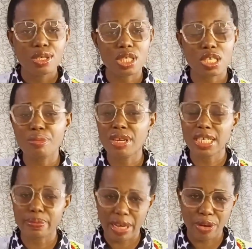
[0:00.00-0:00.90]
swimming
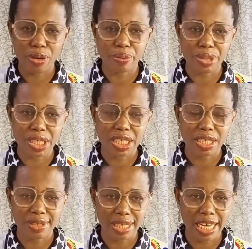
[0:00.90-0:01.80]
is my hobby.
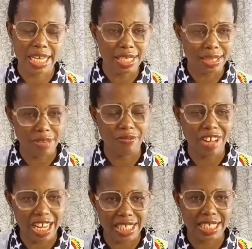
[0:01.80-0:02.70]
Okay, the
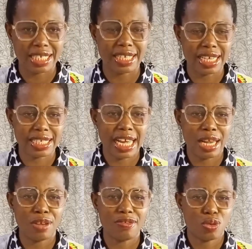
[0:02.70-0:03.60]
fact is that
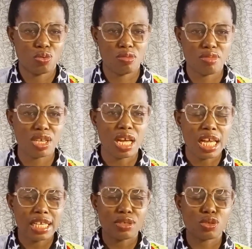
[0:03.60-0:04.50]
I love swimming.
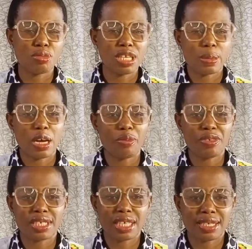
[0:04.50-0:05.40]
Swimming is my
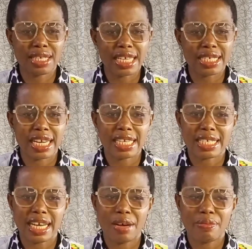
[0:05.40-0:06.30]
hobby. It says
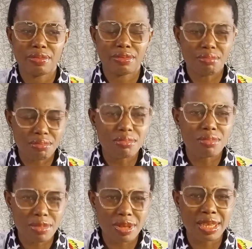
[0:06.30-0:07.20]
that
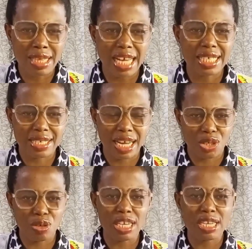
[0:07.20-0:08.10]
that
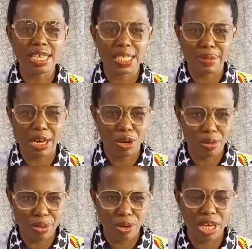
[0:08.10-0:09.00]
actually is my
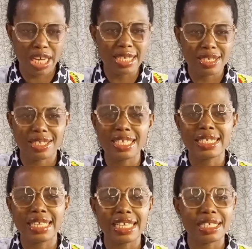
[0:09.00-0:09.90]
hobby. Okay, it
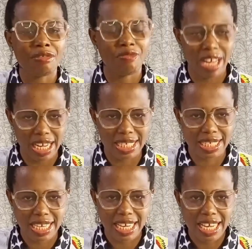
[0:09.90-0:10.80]
states a fact.
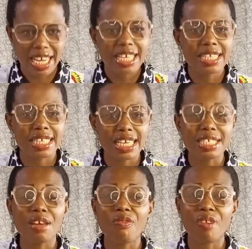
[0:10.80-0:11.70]
It
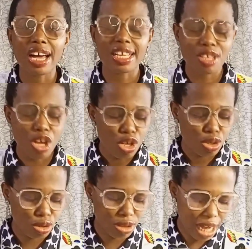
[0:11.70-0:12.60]
states a fact.
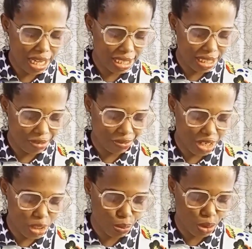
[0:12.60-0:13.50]
So that's the
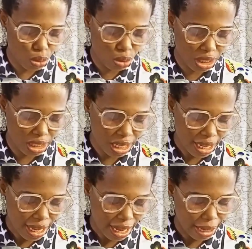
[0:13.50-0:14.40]
difference between
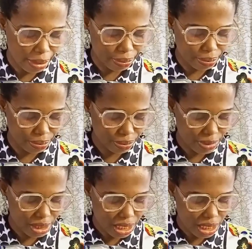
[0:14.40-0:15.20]
um